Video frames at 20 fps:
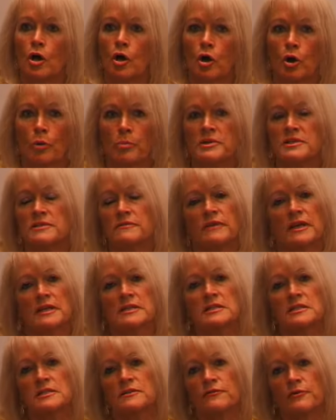copies of
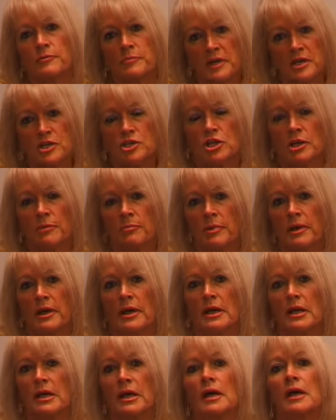letters from their
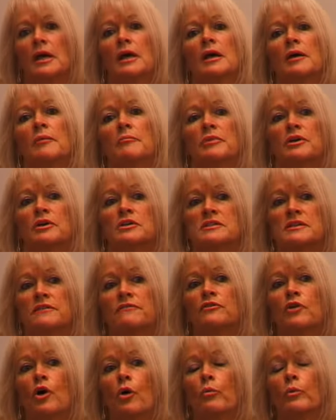GP, because
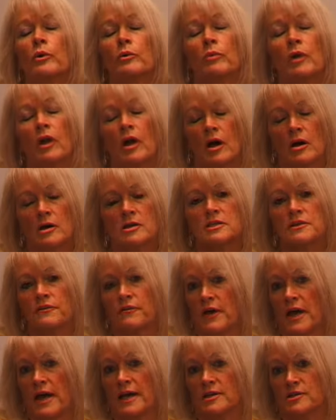if not, we will ask
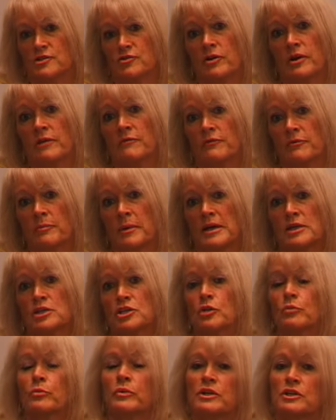for extra
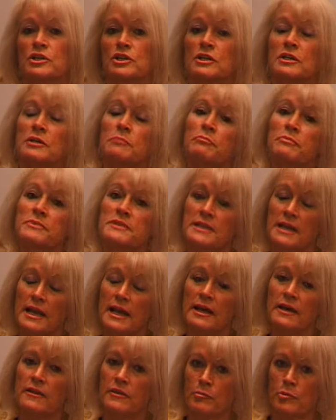information which can
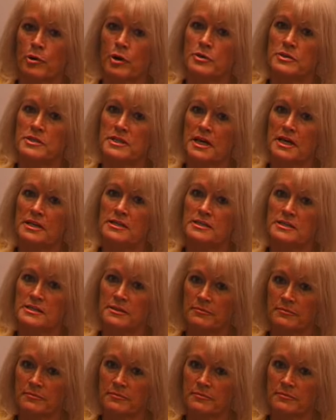delay the process.